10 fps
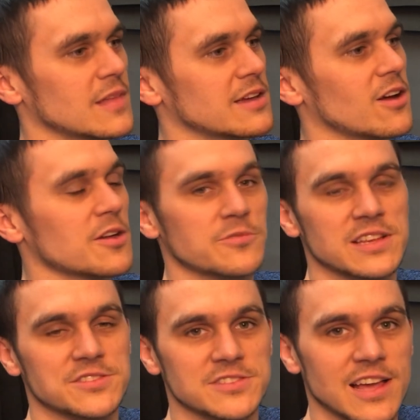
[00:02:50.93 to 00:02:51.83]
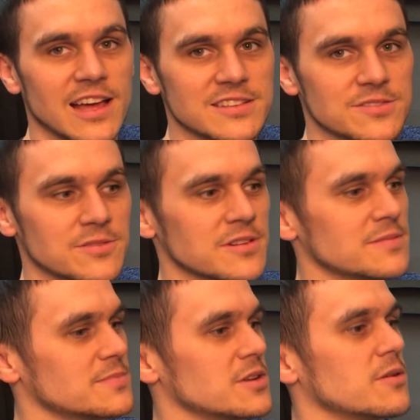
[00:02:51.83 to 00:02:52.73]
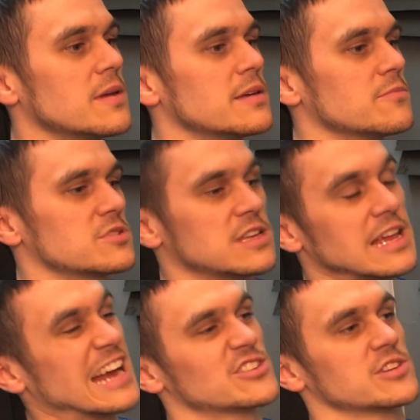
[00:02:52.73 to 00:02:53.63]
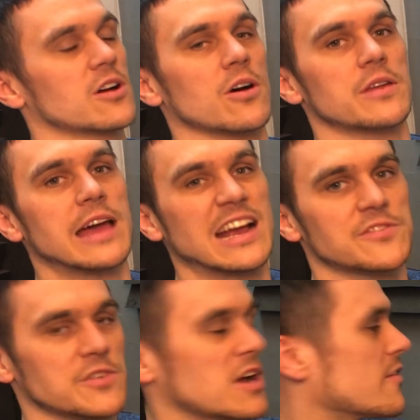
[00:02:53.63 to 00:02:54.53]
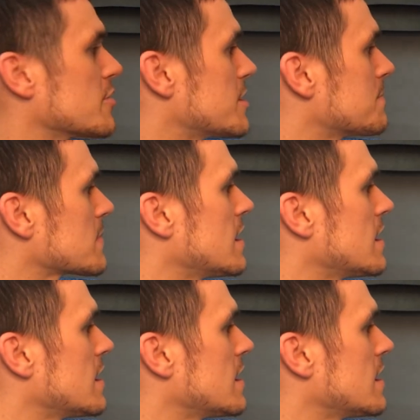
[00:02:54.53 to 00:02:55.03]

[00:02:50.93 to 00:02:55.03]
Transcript: I call it restercise, or what's actually called active recovery.